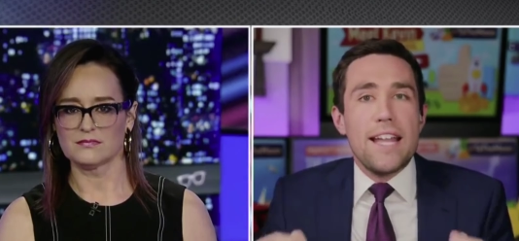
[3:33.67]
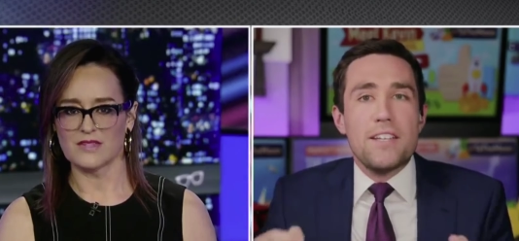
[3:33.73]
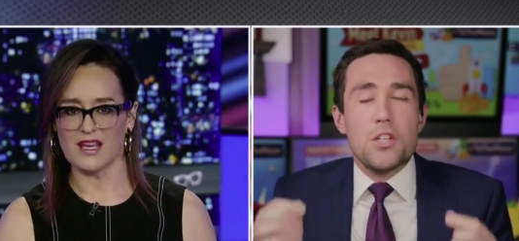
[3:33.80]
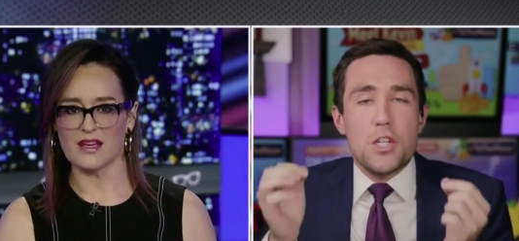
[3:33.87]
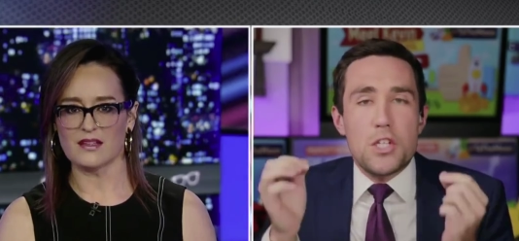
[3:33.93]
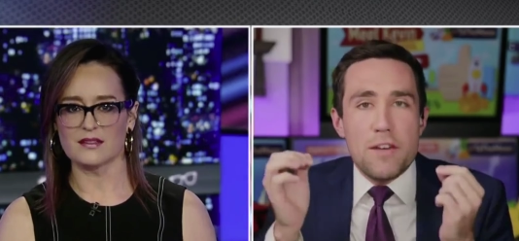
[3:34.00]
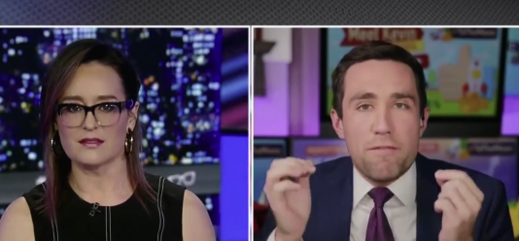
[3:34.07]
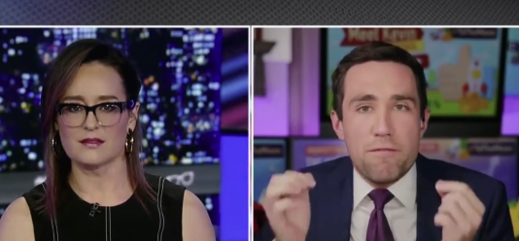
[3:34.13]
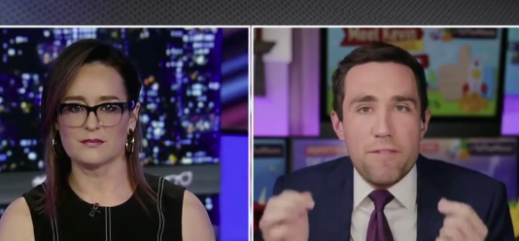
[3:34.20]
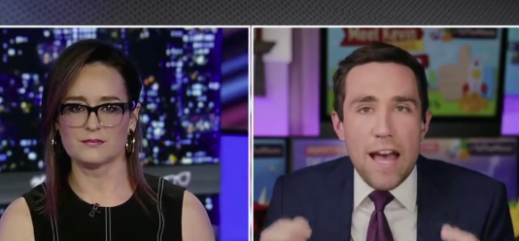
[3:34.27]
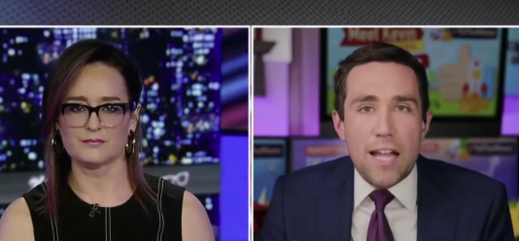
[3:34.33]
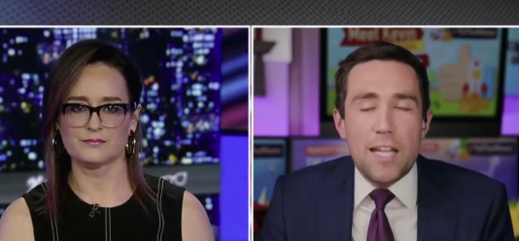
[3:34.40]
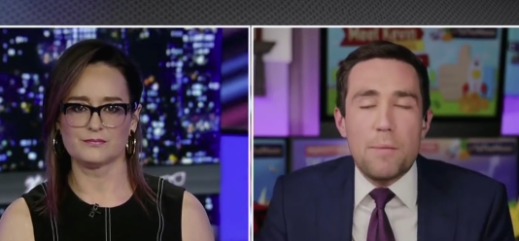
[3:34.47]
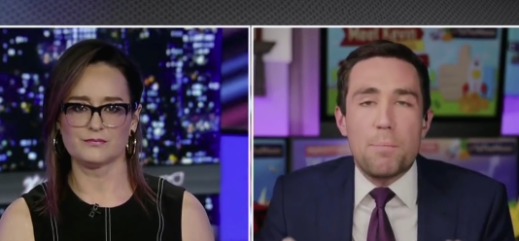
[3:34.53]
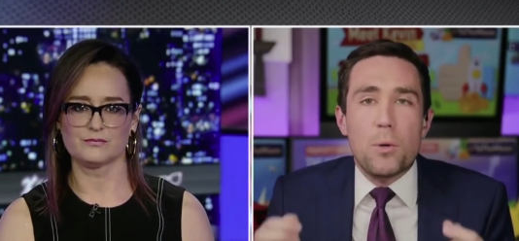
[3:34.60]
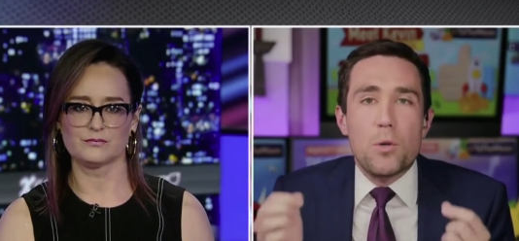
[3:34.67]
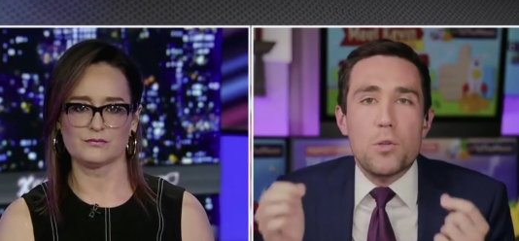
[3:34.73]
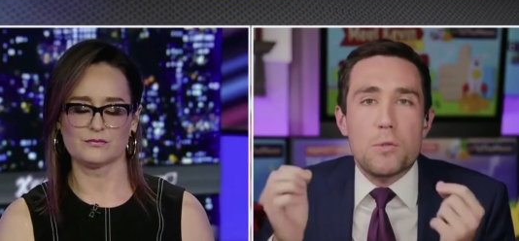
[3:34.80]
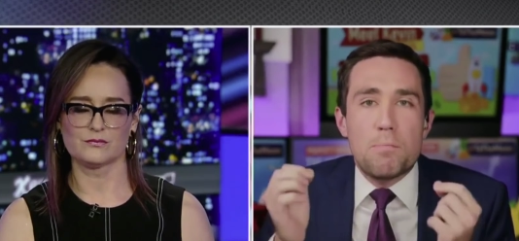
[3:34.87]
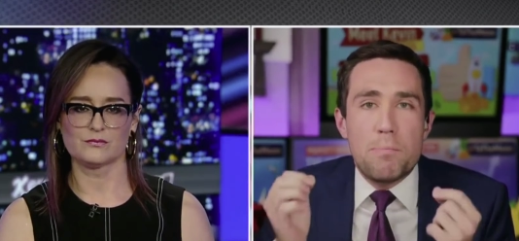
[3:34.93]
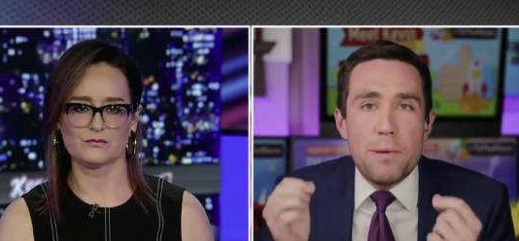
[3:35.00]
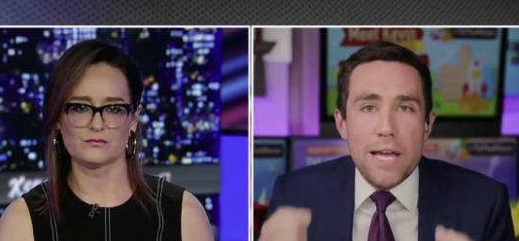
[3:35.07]
Speaker 1: yes. developers
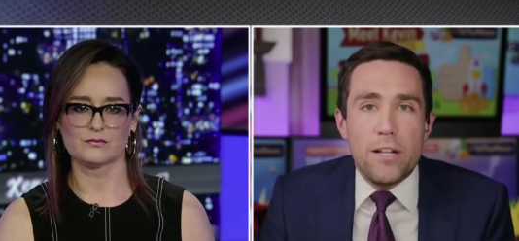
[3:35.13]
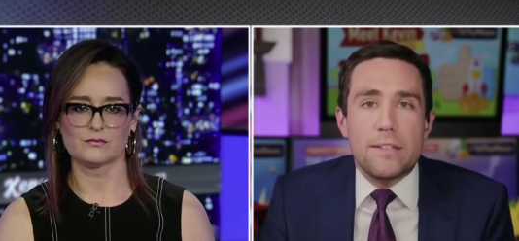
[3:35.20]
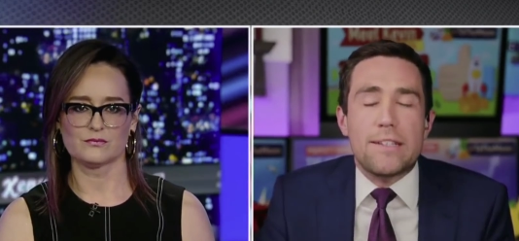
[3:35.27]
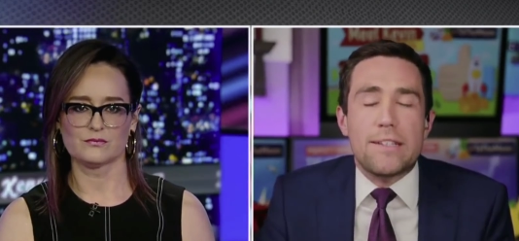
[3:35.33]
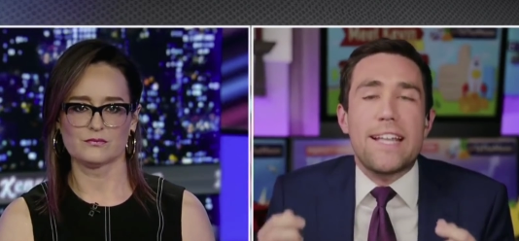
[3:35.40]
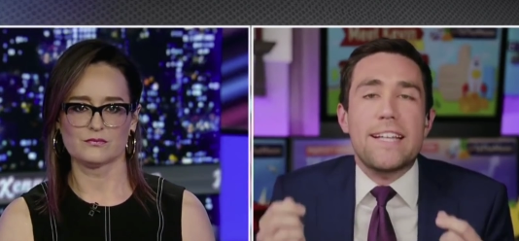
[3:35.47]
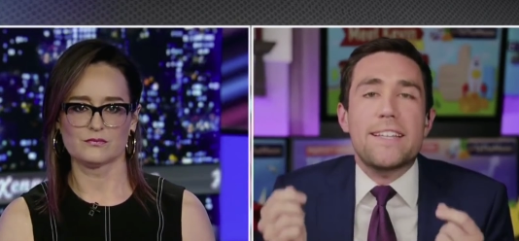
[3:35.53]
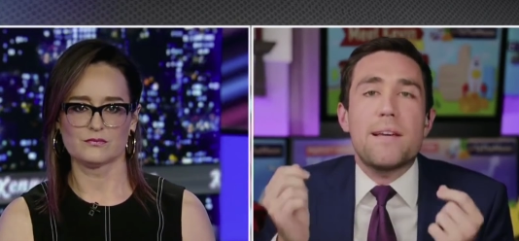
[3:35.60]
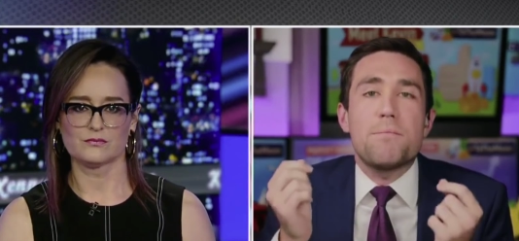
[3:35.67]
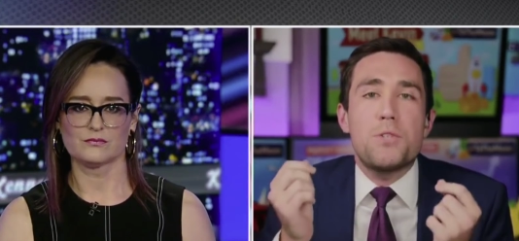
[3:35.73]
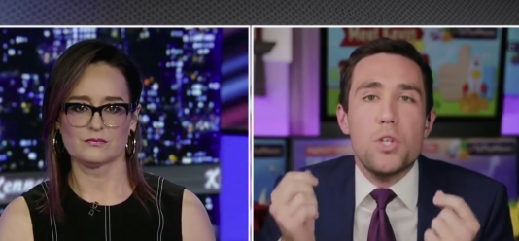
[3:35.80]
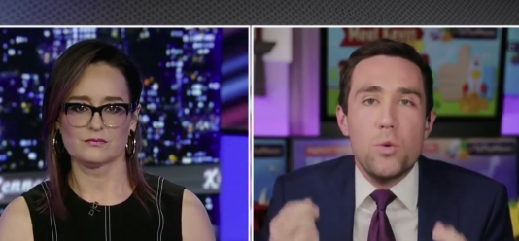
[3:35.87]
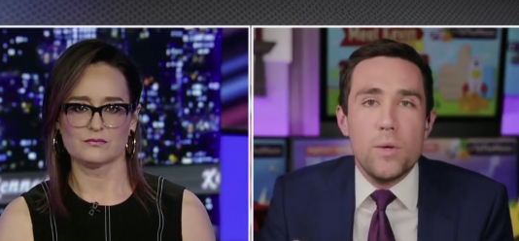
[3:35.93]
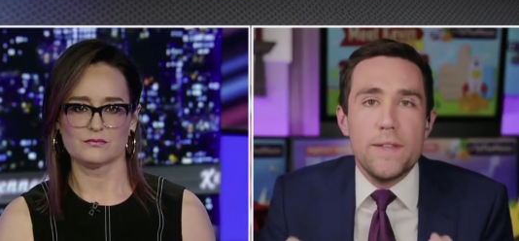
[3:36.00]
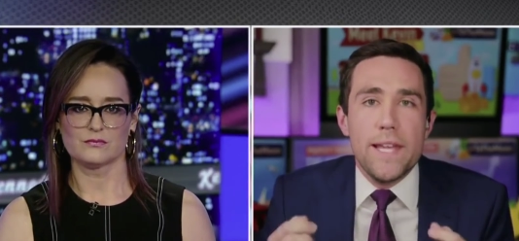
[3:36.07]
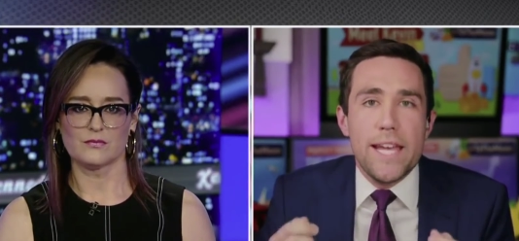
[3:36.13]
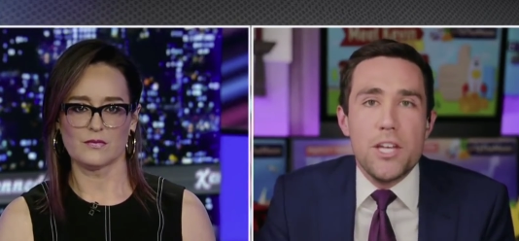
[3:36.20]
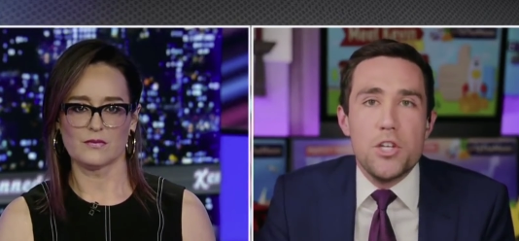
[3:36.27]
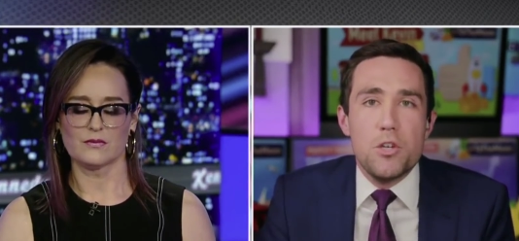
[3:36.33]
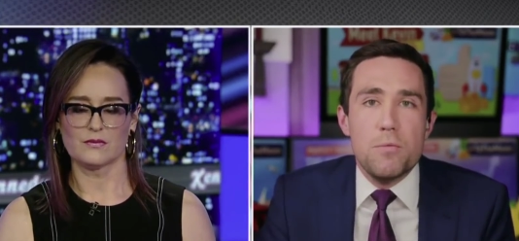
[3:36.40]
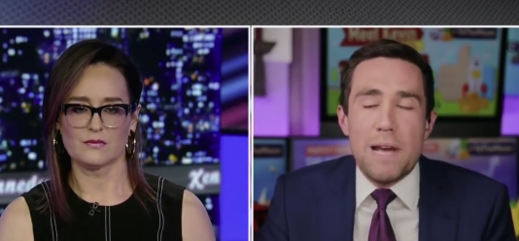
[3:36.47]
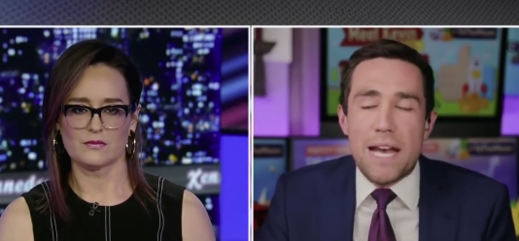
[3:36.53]
build. Let them do what they can
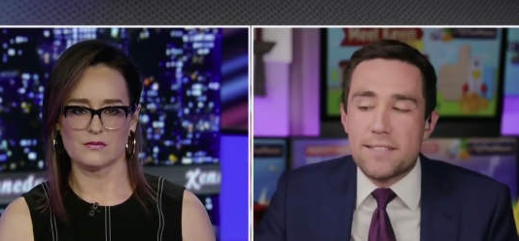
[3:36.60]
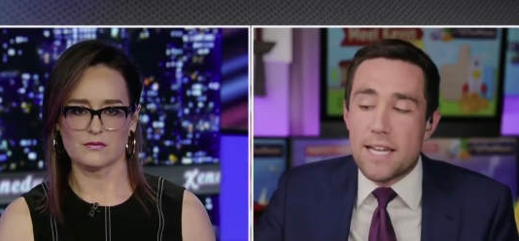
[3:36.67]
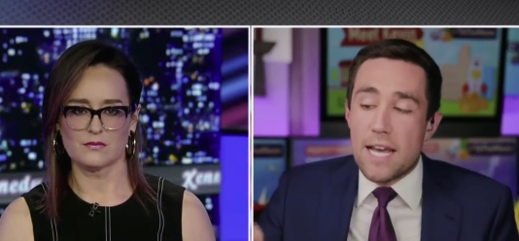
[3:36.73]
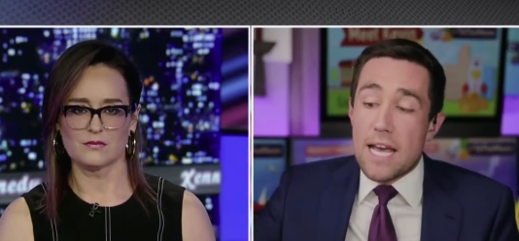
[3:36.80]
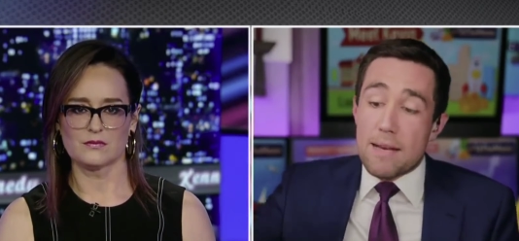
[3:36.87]
do best.